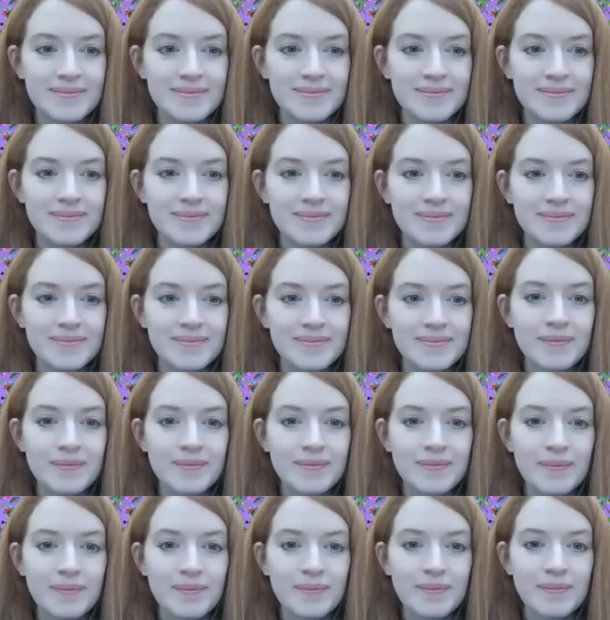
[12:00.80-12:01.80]
Now that's
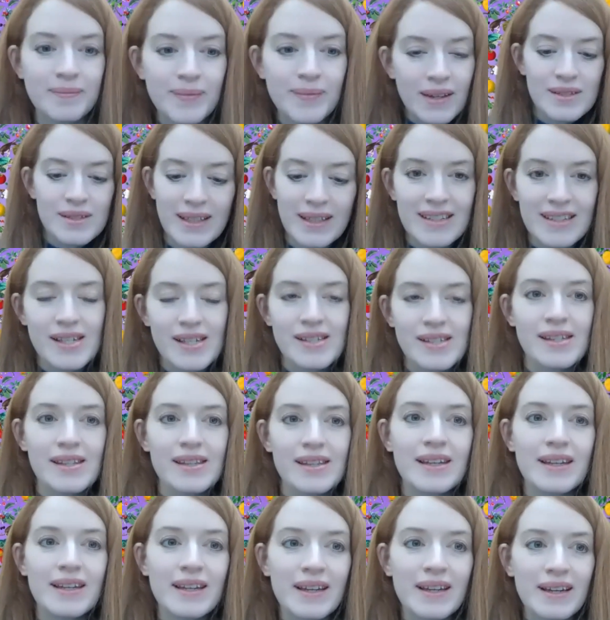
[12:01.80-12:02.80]
really interesting, because I
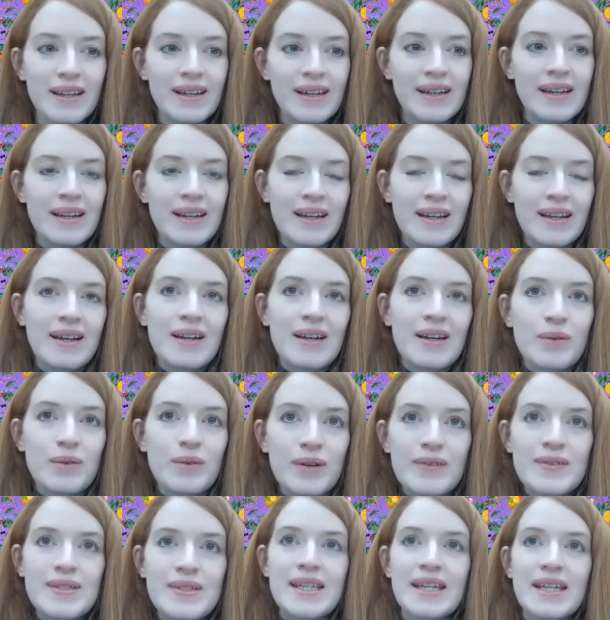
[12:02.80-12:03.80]
think what
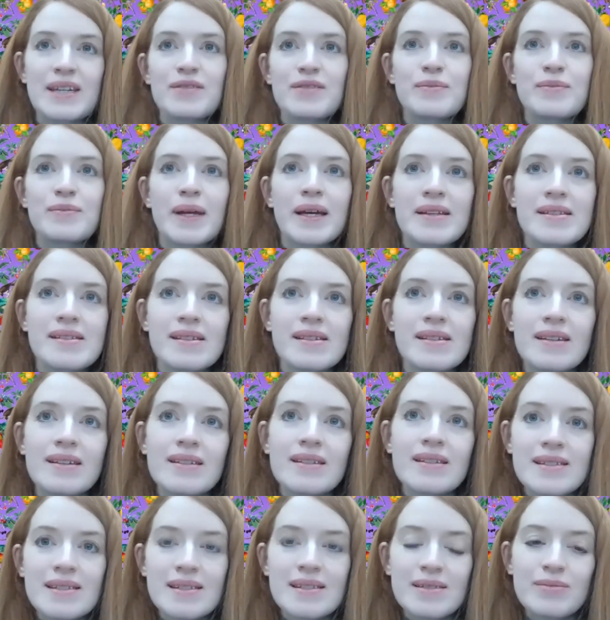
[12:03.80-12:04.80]
I've taken from that is that
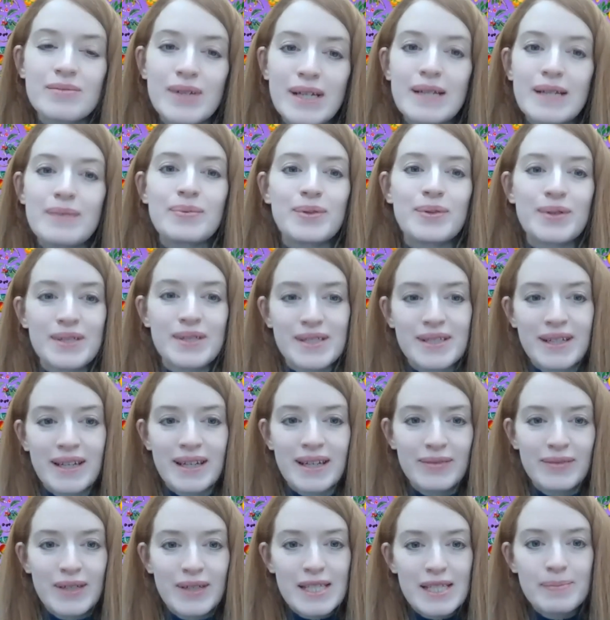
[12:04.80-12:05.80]
it's really important to
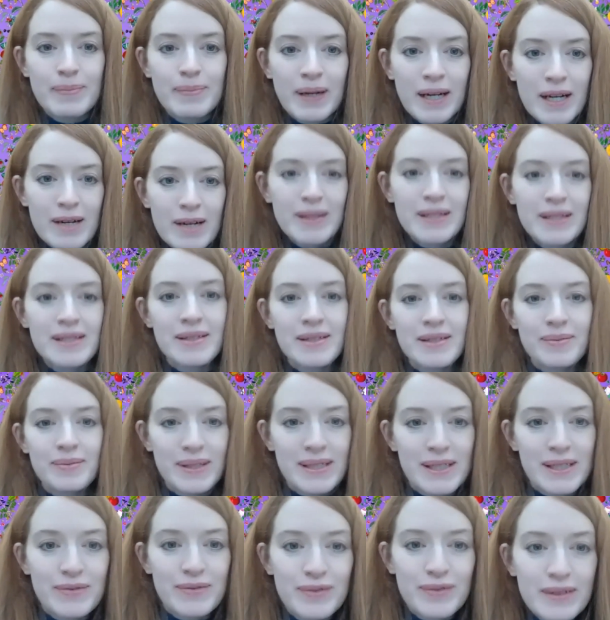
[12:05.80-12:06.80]
kind of experiment
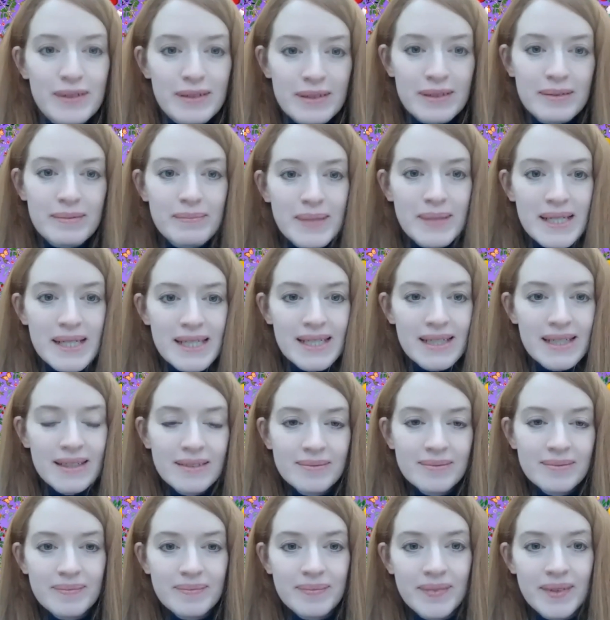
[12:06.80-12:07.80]
with different
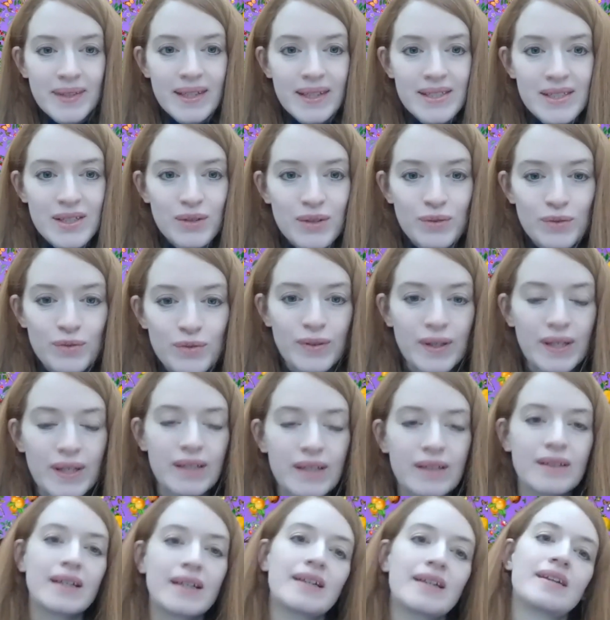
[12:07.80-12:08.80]
media and don't
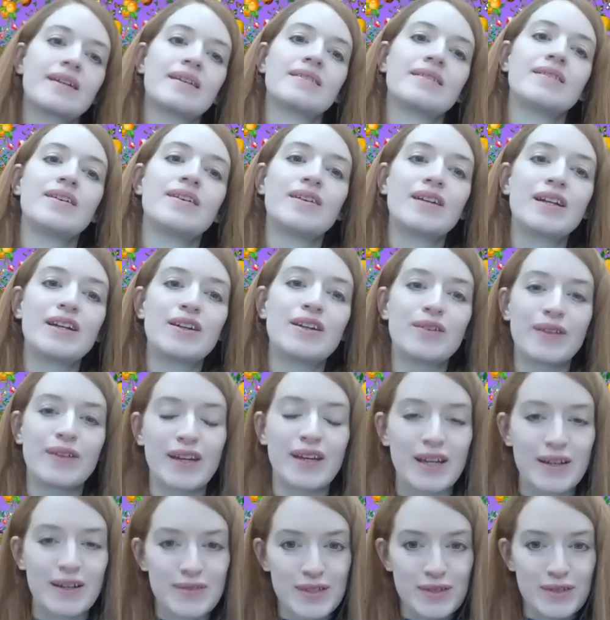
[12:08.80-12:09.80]
feel like early on that
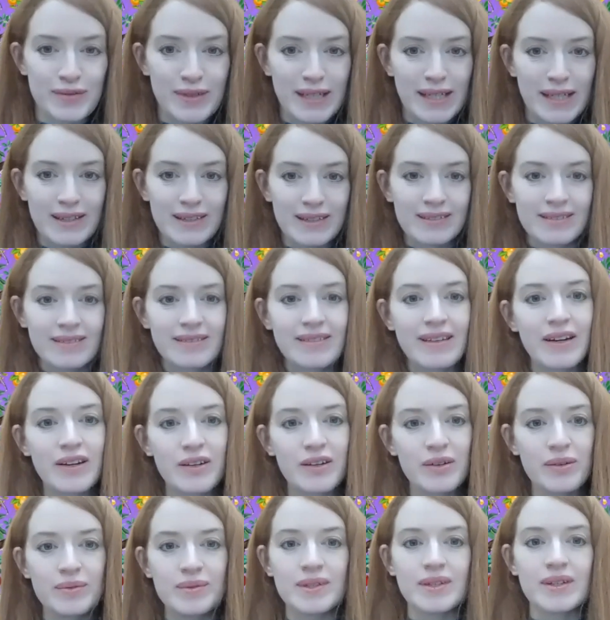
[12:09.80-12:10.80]
you have to really
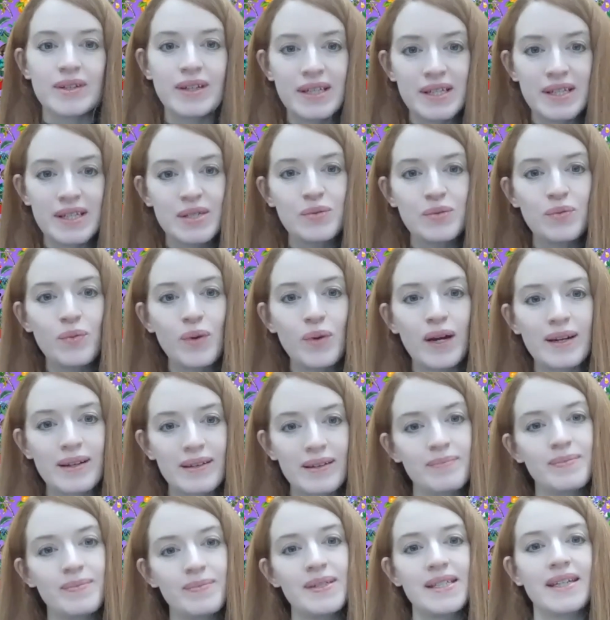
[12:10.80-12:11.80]
narrow down into
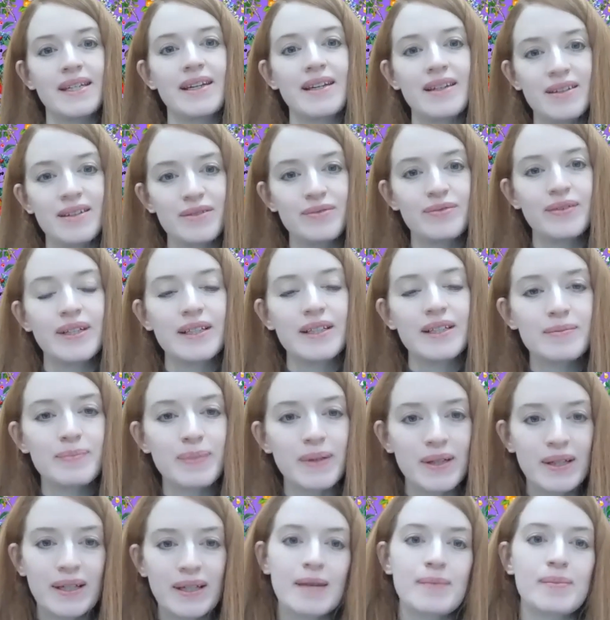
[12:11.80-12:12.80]
one particular field,
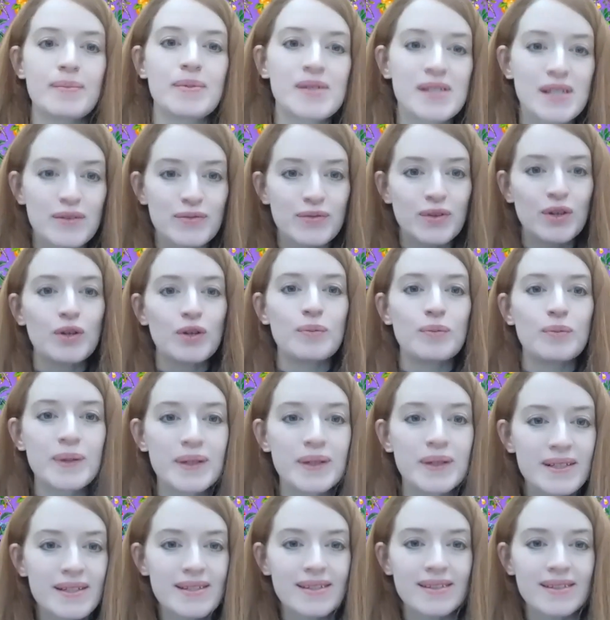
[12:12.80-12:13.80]
but keep yourself
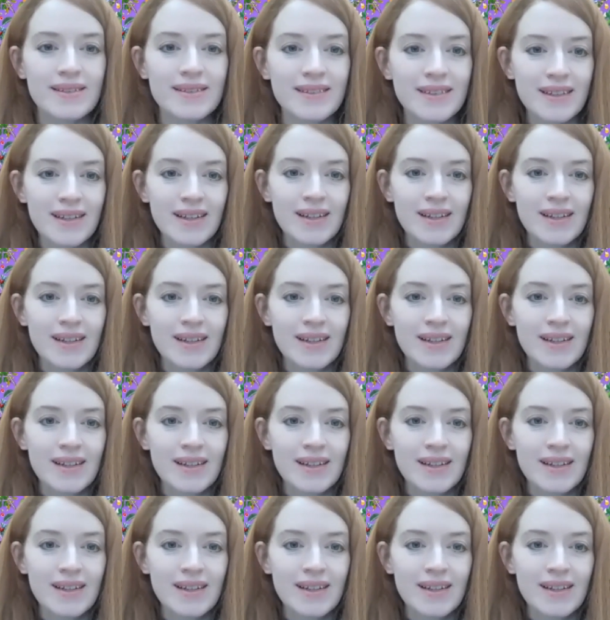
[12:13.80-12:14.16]
open to